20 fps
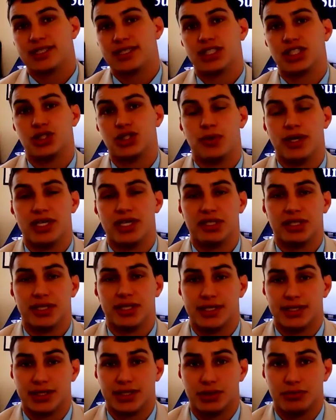situation
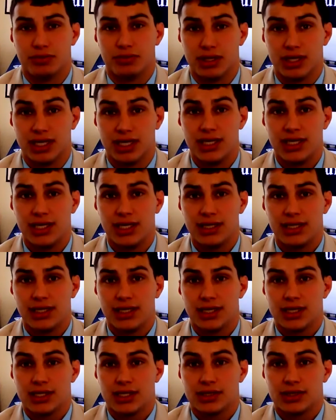is unique.
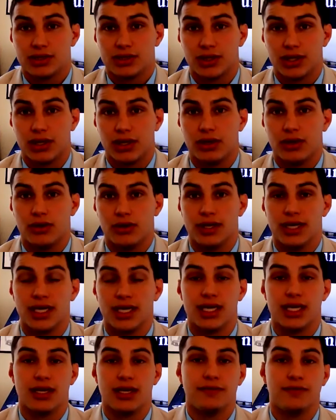So
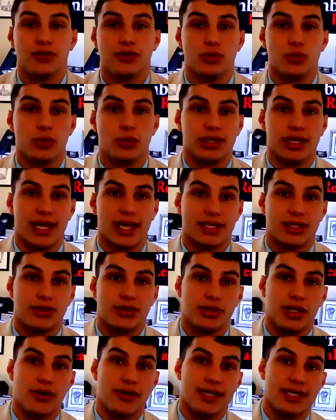if you would like to
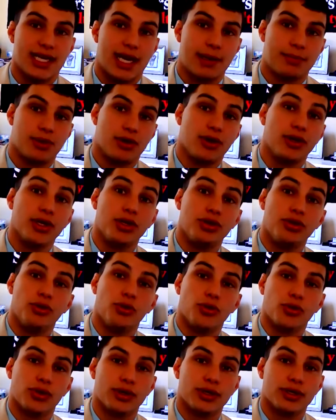go in depth on
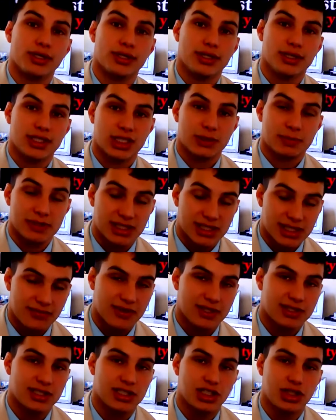your
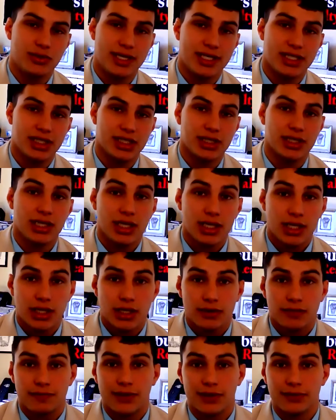specific situation,
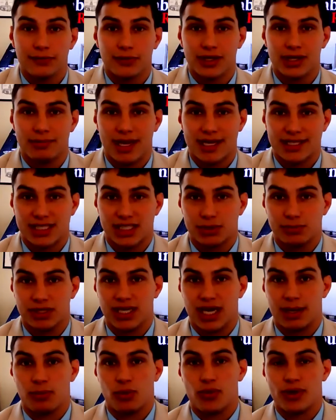feel free to message me.
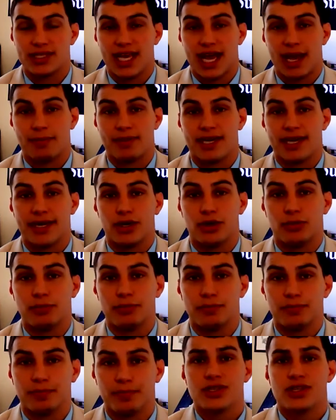I'm always happy to help.
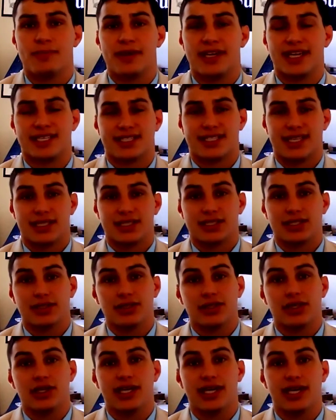So the biggest thing to
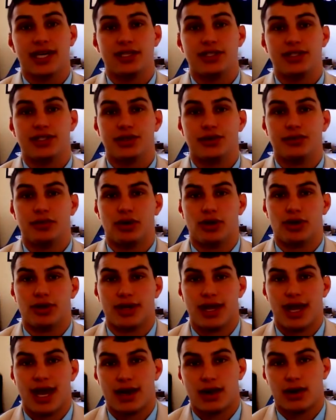look into on
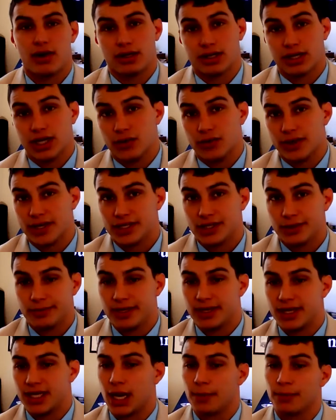that are going to be
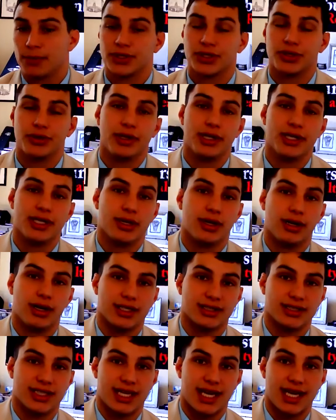the opportunity
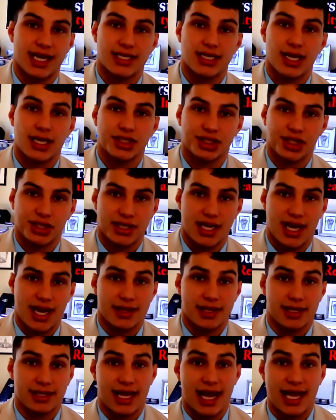costs. I kind of touched on that in
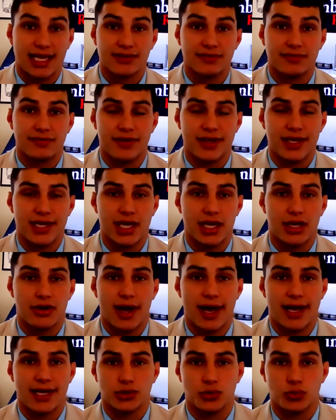the last video
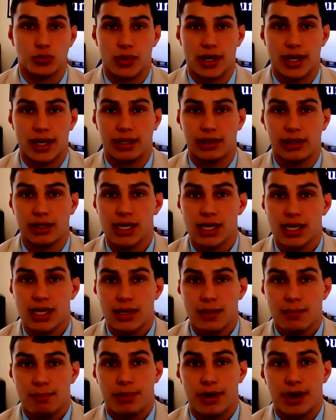as well.
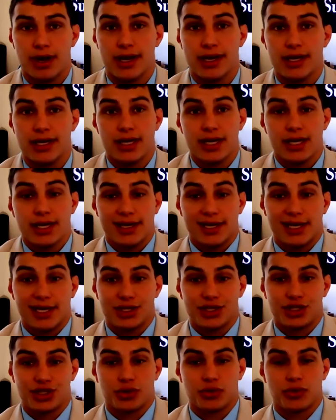But in
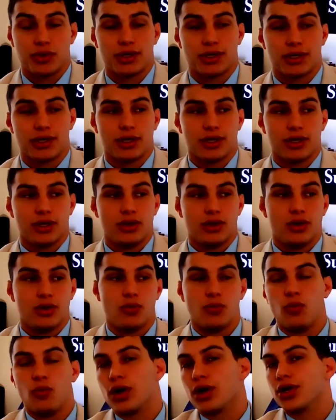short,
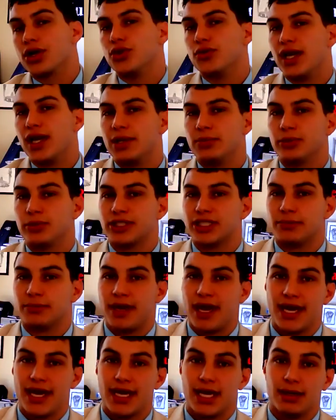what are you able to
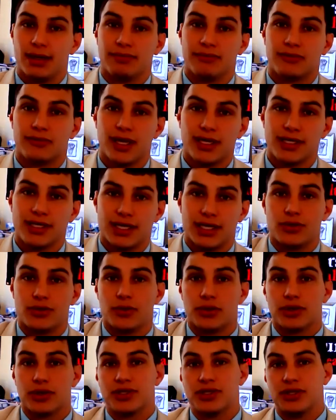pay up front in
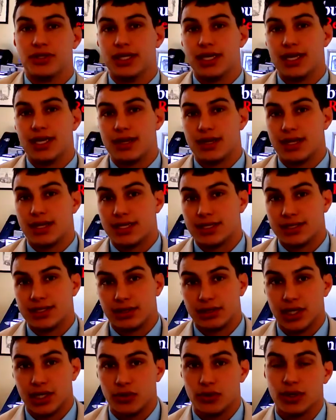order to get this
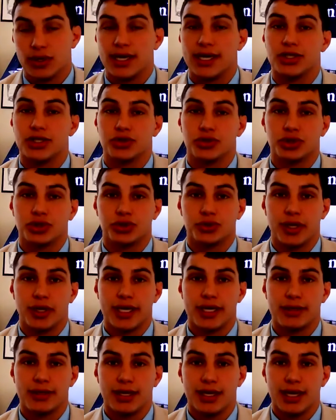lower interest
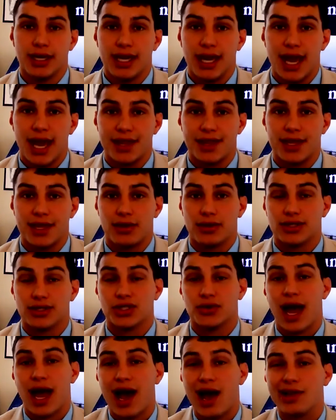rate? And then also,
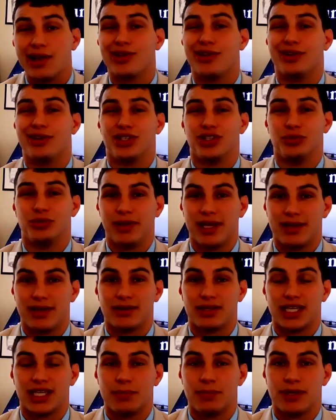how long do you plan on
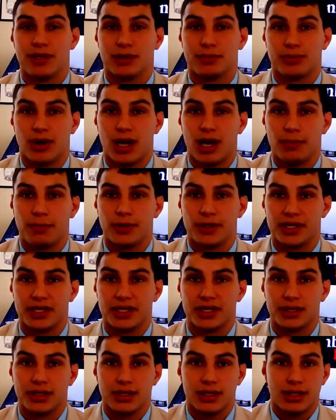keeping the property?